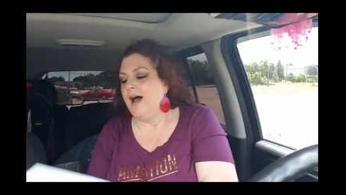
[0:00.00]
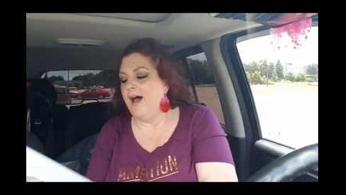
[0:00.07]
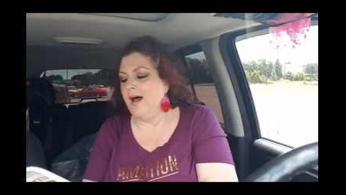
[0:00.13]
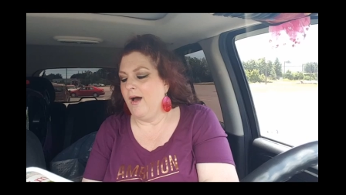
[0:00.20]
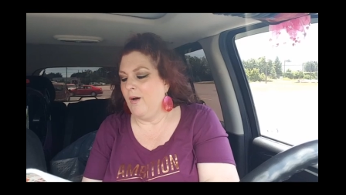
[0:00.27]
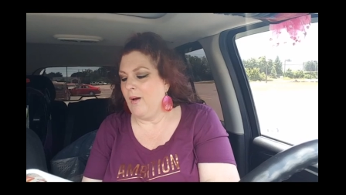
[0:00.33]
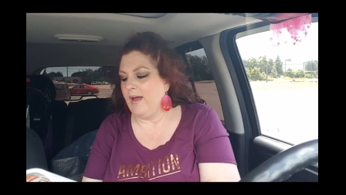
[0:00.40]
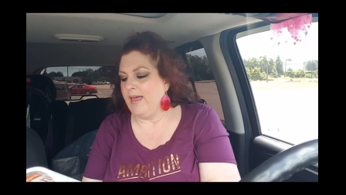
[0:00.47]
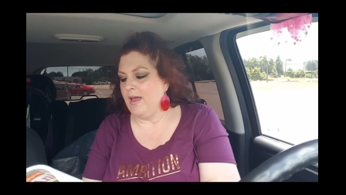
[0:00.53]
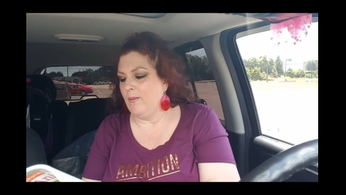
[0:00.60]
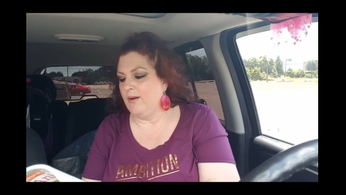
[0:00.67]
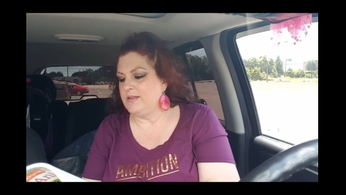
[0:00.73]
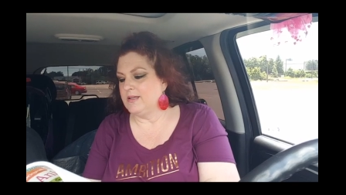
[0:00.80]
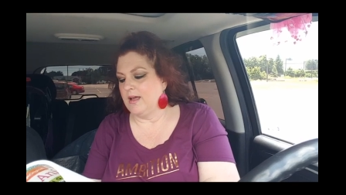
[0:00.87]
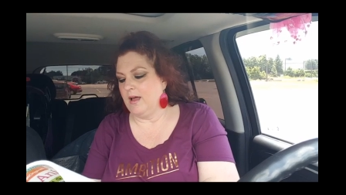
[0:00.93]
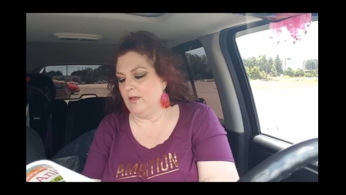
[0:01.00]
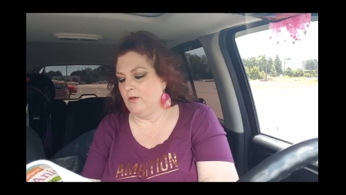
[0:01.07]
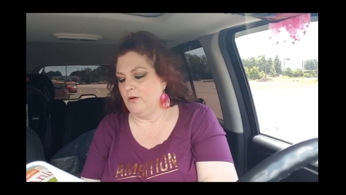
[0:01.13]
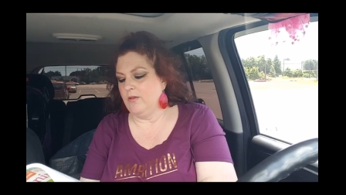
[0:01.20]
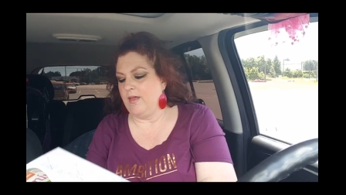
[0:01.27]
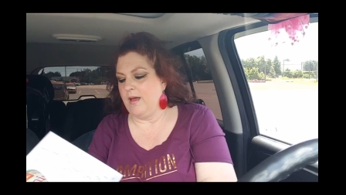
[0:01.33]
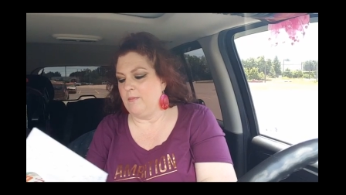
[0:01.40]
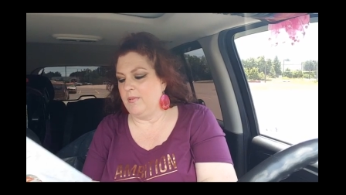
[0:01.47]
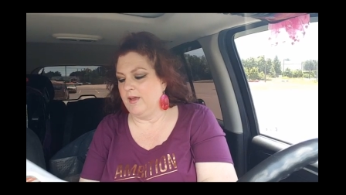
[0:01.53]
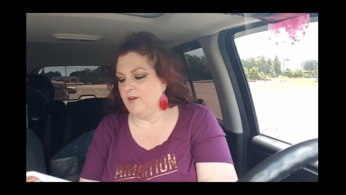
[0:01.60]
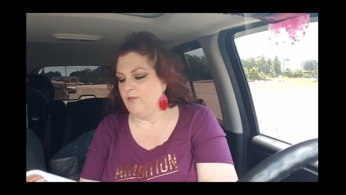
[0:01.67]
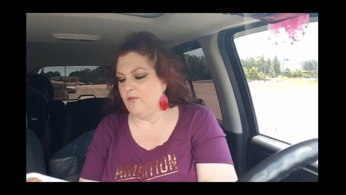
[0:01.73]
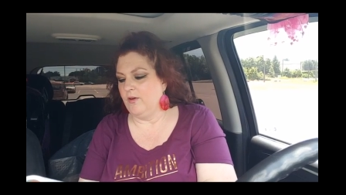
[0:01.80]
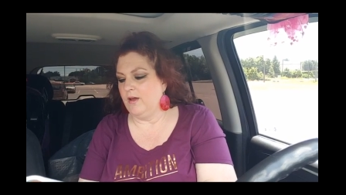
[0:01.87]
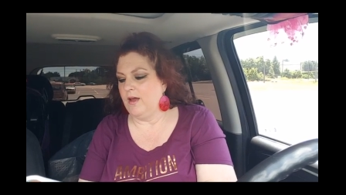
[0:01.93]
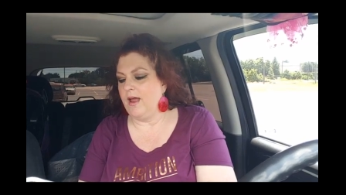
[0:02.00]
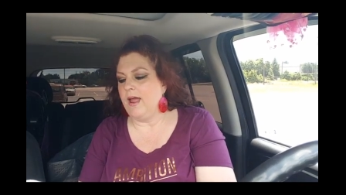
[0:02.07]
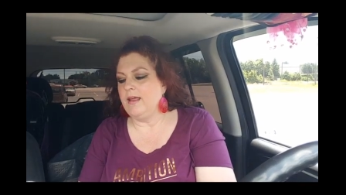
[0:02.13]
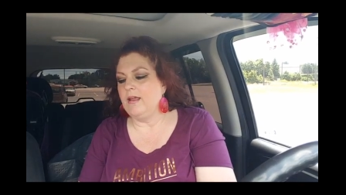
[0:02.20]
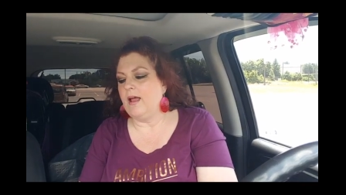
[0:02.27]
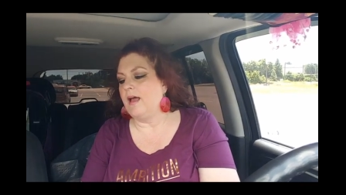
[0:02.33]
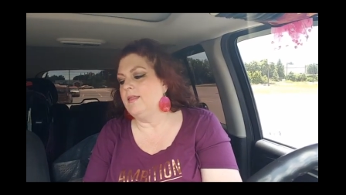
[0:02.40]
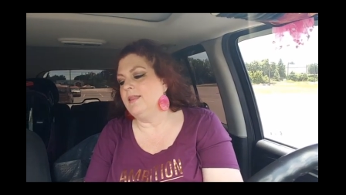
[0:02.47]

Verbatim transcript: Oh, I can't wait to color that Bigfoot.